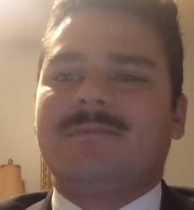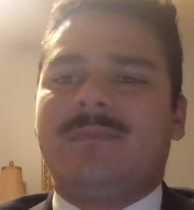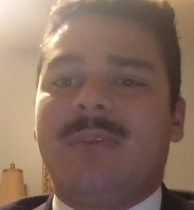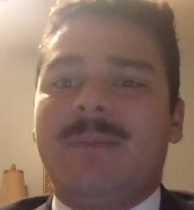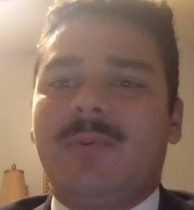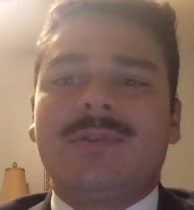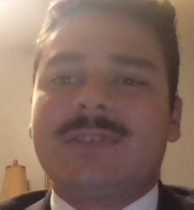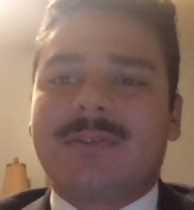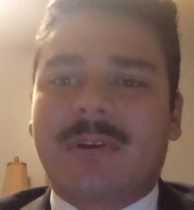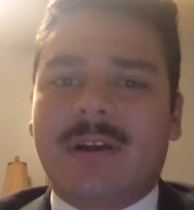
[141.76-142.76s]
people in
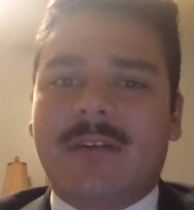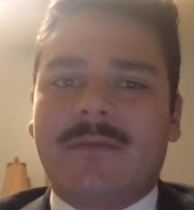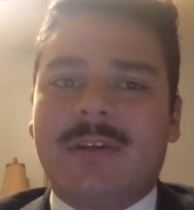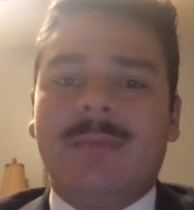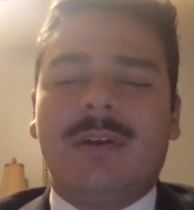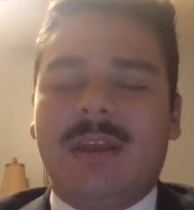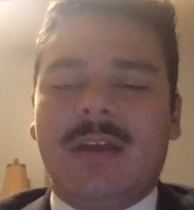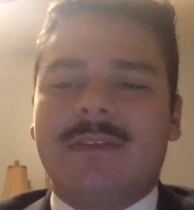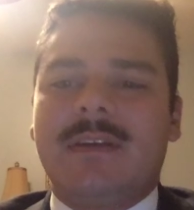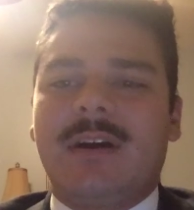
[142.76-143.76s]
general have. Anybody
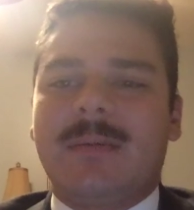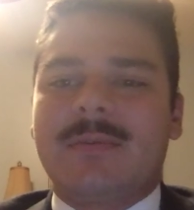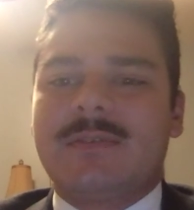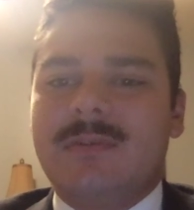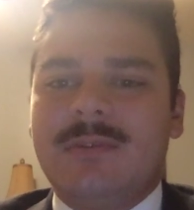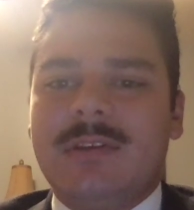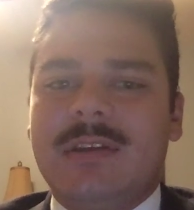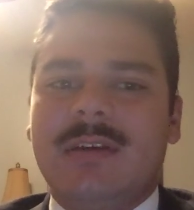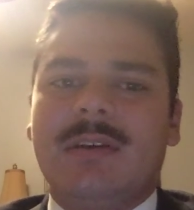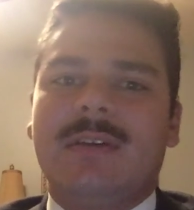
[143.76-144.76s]
has the
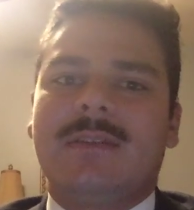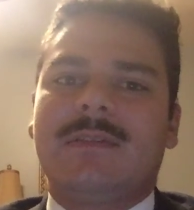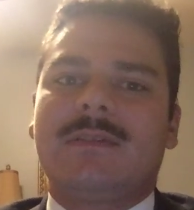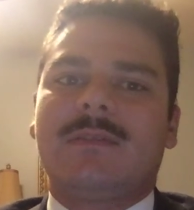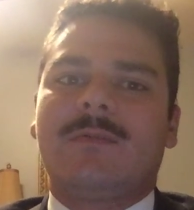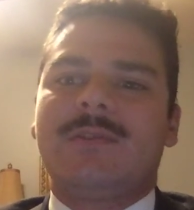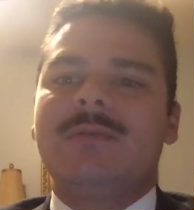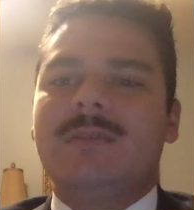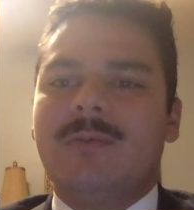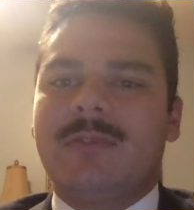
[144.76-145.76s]
opportunity. It's what
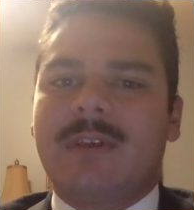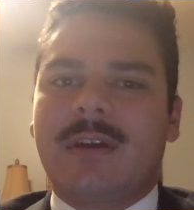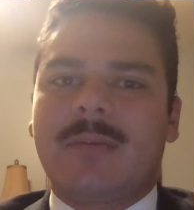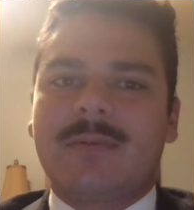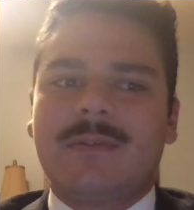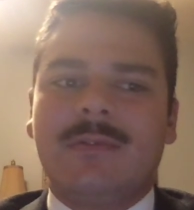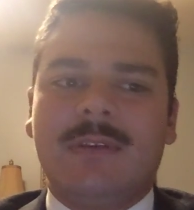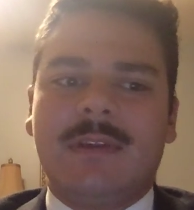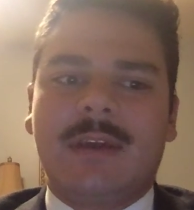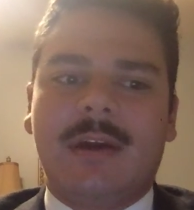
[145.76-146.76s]
you do with that
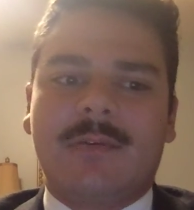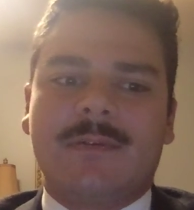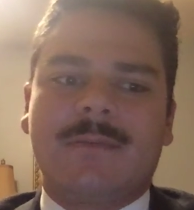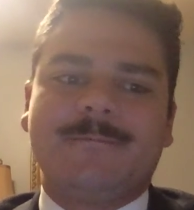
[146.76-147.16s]
opportunity that counts.